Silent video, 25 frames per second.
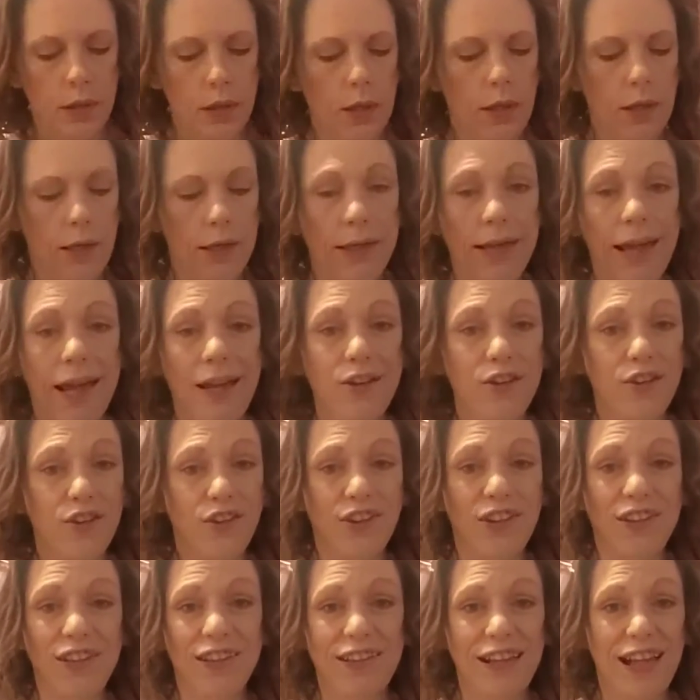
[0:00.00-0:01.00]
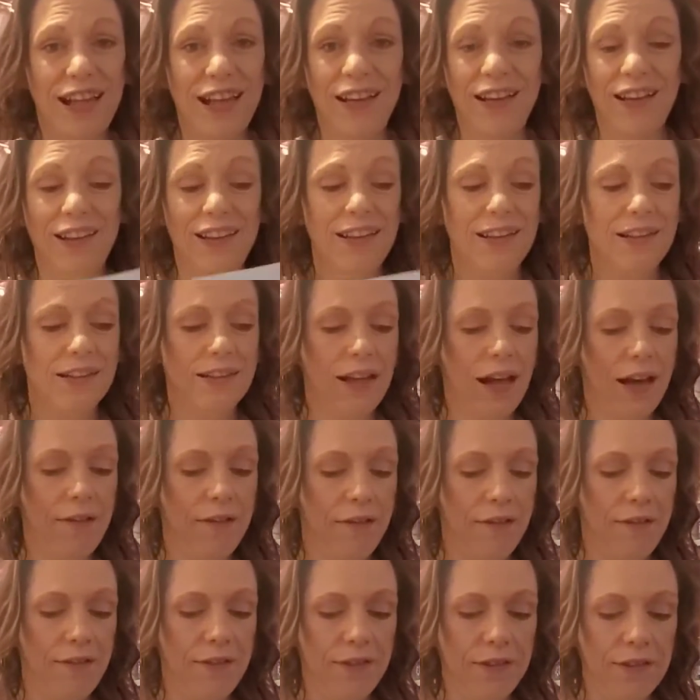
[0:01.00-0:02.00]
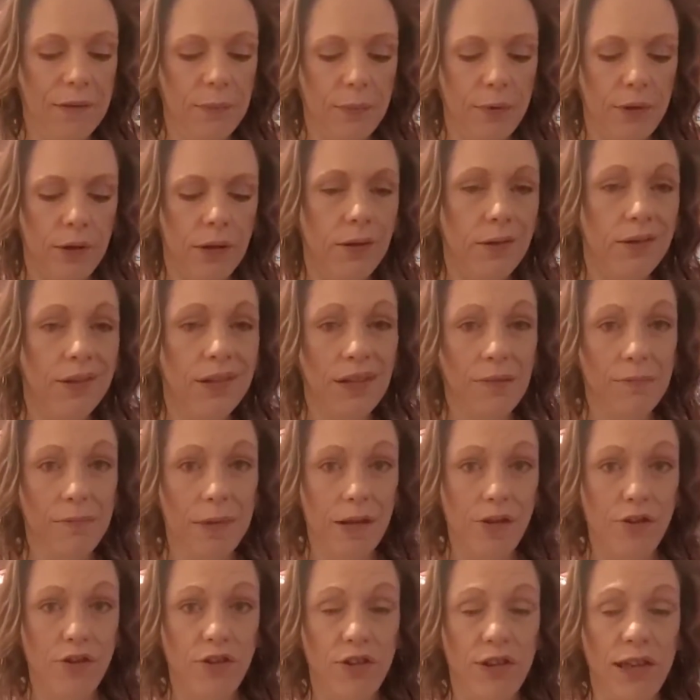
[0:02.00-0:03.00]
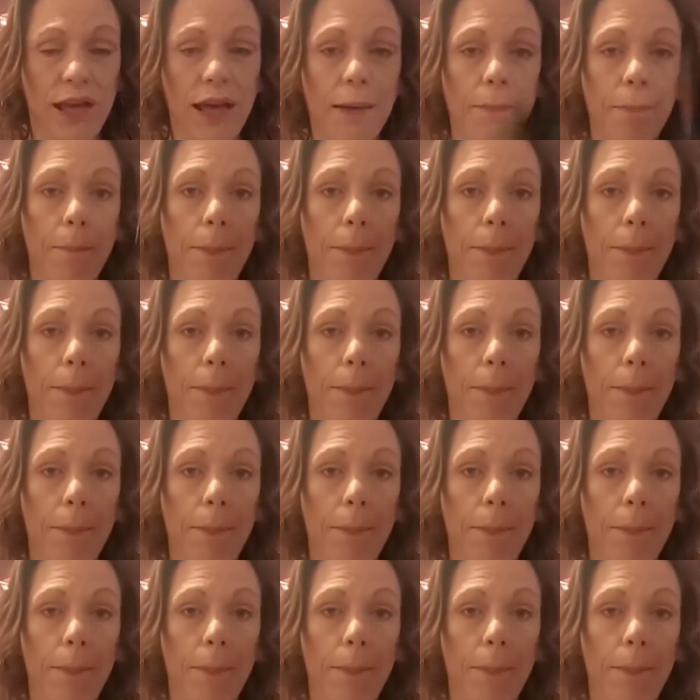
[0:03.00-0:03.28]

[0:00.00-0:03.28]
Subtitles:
Again, just designed these off of Vistaprint. Didn't mention that.